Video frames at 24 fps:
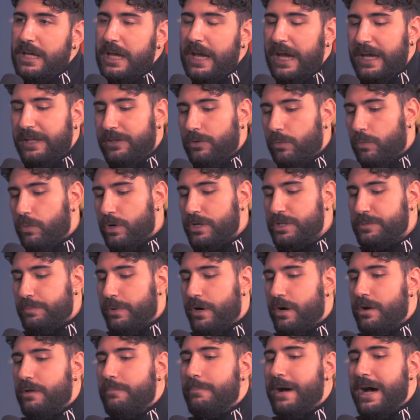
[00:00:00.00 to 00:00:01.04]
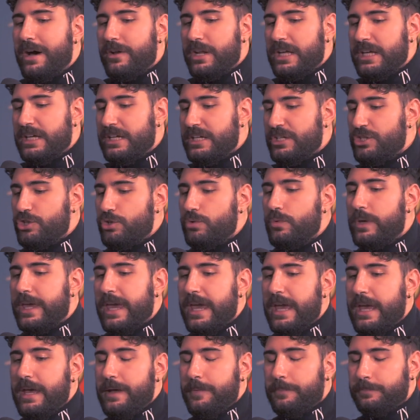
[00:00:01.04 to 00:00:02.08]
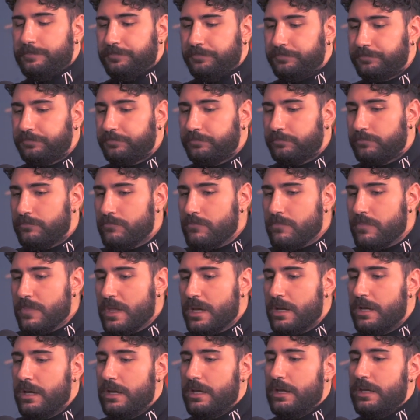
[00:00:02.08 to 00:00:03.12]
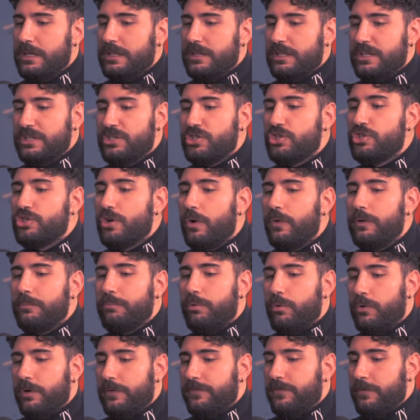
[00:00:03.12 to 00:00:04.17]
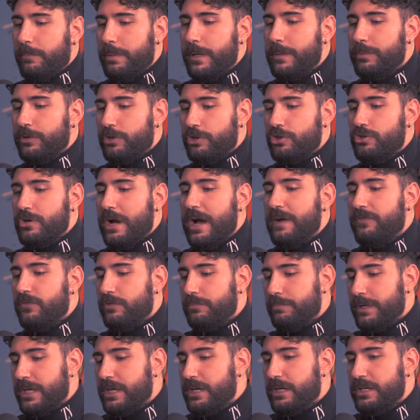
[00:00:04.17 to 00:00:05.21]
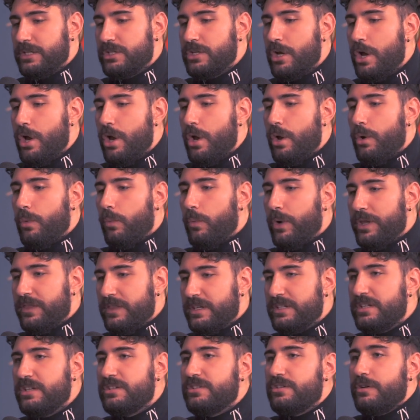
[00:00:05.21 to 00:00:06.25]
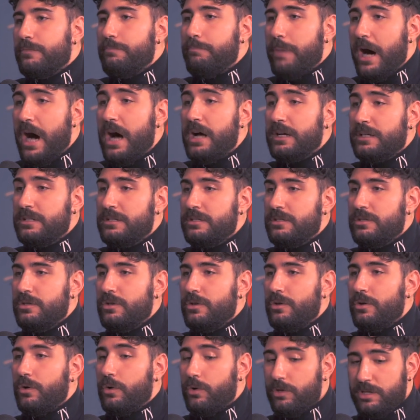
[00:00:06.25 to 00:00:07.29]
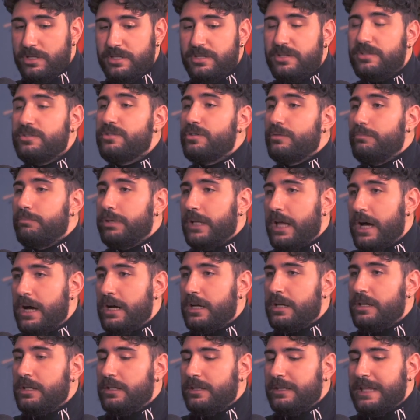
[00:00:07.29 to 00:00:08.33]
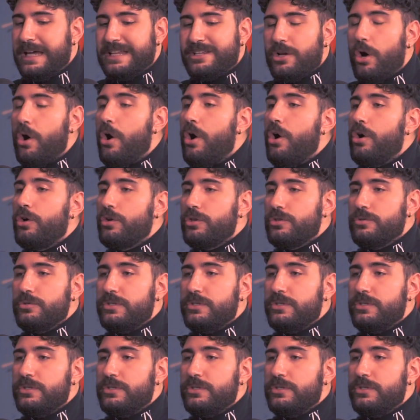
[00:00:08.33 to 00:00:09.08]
And the worst part about it is you can't. It's so important for people to travel because when this is your box or this is your block, that's all you